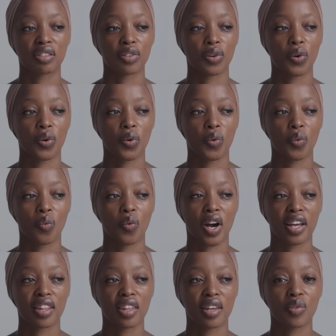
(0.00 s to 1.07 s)
so
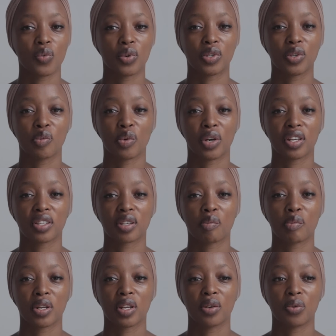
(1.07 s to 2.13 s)
why then would you bring somebody